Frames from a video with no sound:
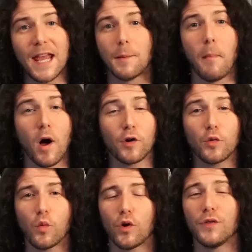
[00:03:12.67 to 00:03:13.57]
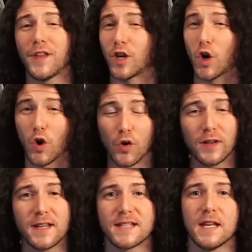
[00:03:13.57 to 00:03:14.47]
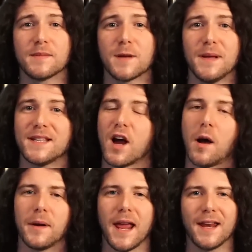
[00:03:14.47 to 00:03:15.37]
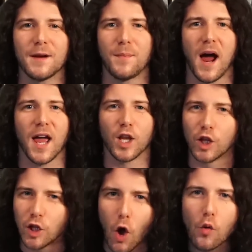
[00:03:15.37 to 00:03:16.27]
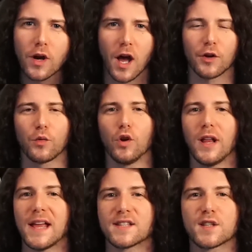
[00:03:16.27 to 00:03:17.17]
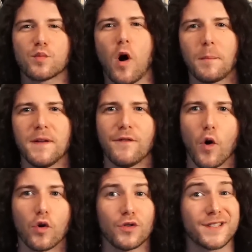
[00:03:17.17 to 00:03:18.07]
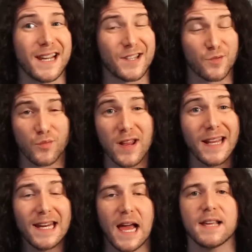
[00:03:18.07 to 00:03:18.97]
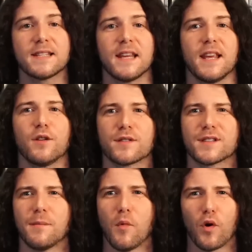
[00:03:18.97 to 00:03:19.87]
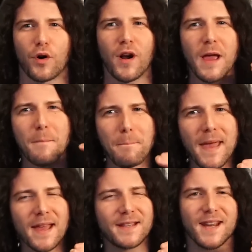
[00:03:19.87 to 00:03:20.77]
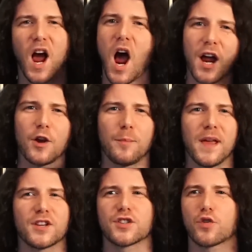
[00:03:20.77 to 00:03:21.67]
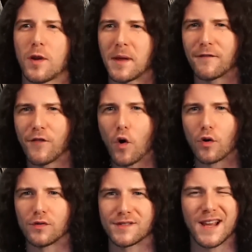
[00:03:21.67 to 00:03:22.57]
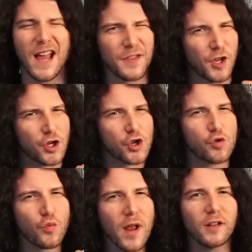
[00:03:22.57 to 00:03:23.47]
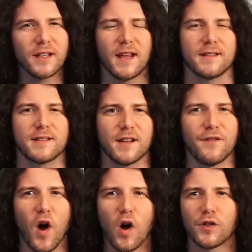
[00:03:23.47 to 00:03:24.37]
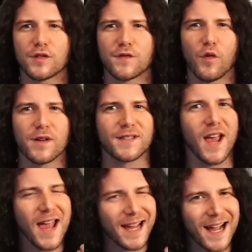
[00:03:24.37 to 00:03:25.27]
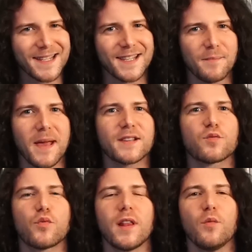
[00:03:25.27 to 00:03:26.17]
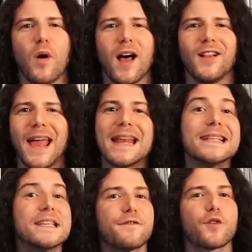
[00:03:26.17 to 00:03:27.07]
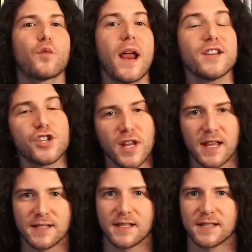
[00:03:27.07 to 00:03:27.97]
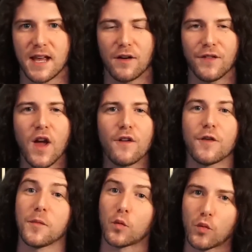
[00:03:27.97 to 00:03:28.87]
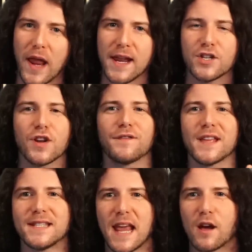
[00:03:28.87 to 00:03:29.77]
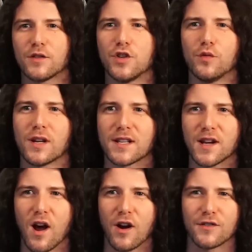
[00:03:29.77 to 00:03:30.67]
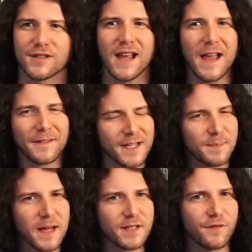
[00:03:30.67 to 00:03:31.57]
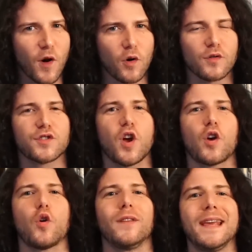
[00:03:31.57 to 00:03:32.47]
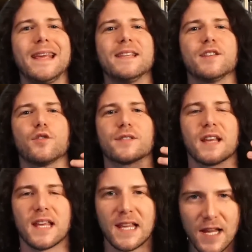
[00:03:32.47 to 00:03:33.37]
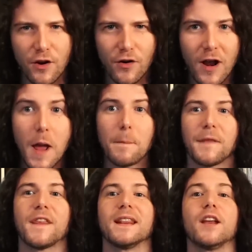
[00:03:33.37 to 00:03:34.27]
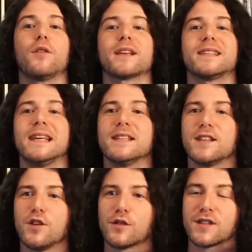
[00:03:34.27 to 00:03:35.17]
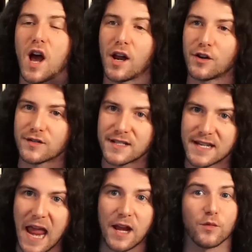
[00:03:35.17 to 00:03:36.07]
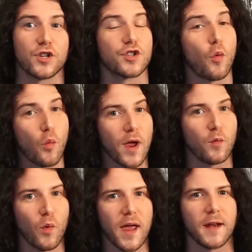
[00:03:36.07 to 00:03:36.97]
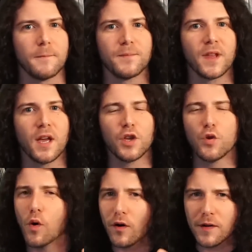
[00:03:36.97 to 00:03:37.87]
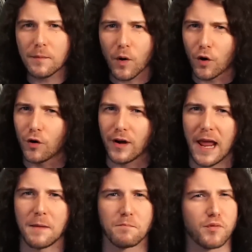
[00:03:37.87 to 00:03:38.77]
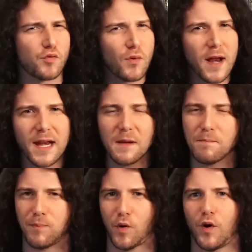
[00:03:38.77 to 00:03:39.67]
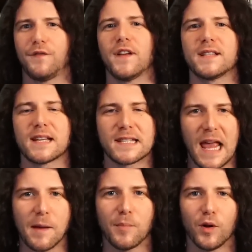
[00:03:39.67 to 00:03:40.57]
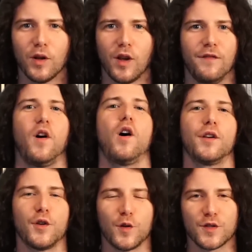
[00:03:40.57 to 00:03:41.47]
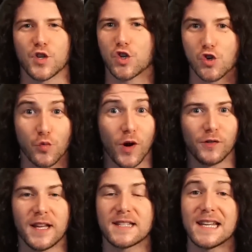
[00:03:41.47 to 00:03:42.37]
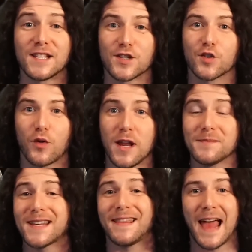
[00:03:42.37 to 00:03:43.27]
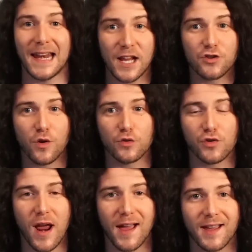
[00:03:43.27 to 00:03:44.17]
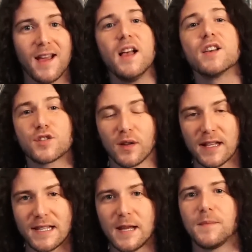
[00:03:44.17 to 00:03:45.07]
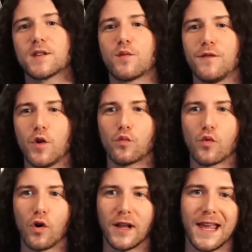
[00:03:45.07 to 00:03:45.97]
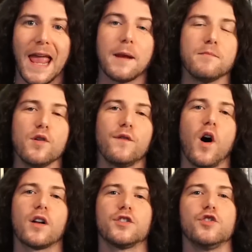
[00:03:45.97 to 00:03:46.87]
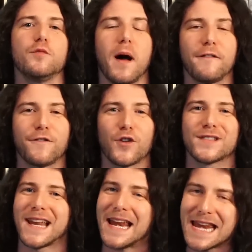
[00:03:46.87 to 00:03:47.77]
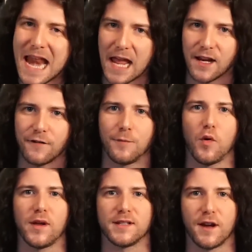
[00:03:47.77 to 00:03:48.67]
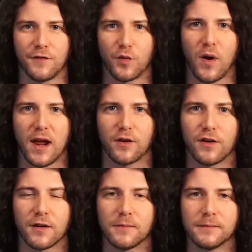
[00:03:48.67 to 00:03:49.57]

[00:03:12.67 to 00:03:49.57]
In a modern world that currently seems to be dominated by low guttural and swampy vocals, it's really nice to hear some more mid to higher pitched screaming vocals. The shrillness of Anders' voice cuts the mix really well and differentiates itself from the range of the down-tuned guitars. This makes the vocals not only easier to hear, but the lyrics easier to understand, which is a win-win. You already heard a pretty perfect example of Anders' shrillness and screams in that intro track, so let's keep this review rolling and move on to my first negative point of the record.